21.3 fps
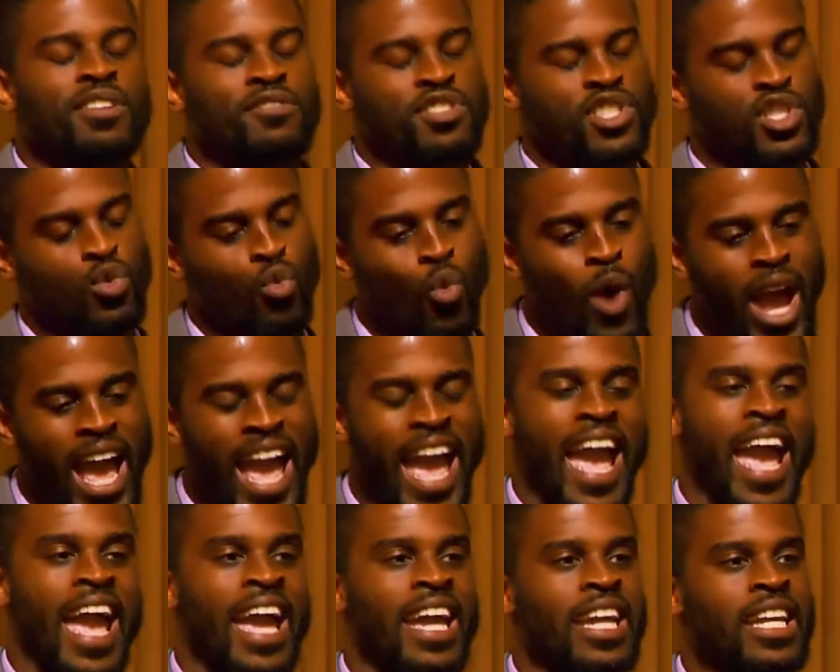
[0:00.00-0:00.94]
of
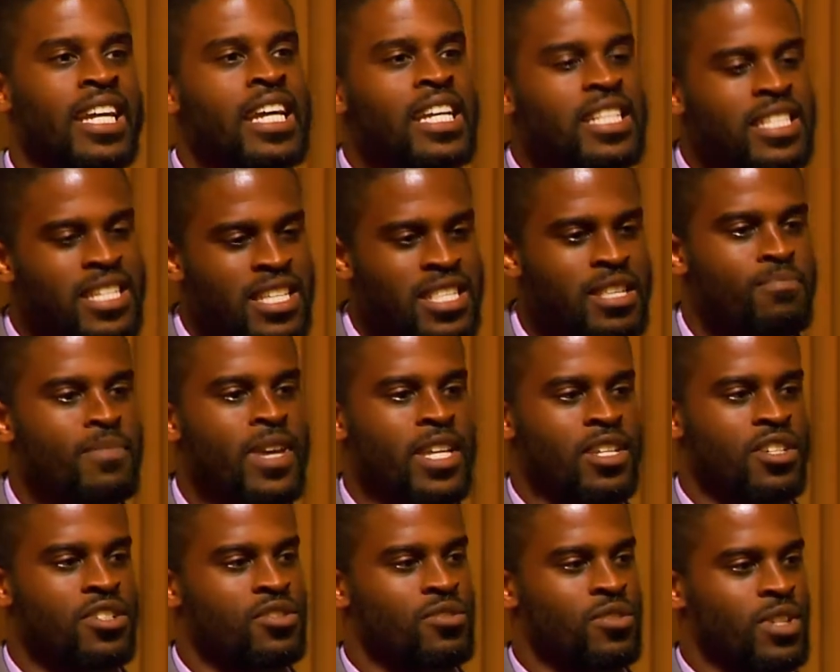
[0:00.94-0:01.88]
swag to the
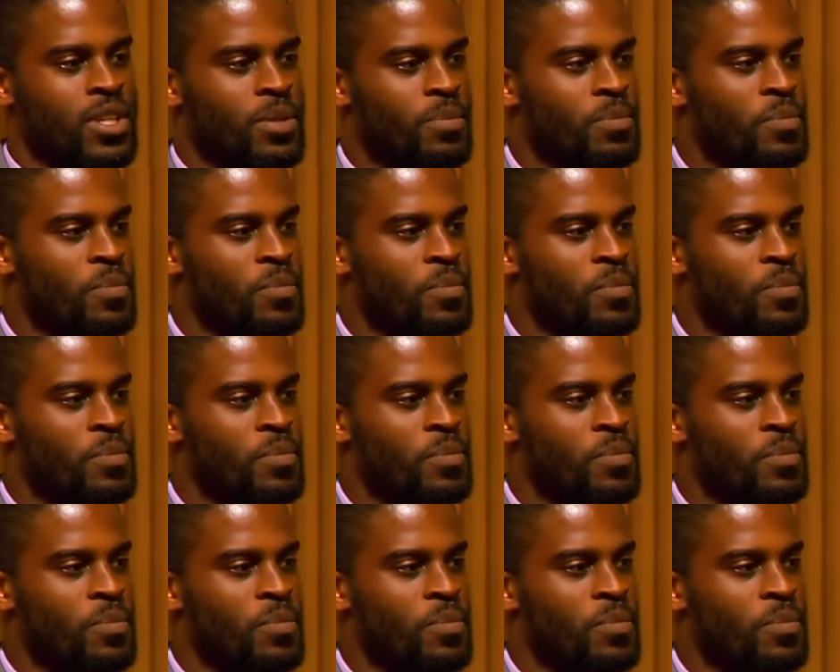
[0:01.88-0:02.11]
ministry.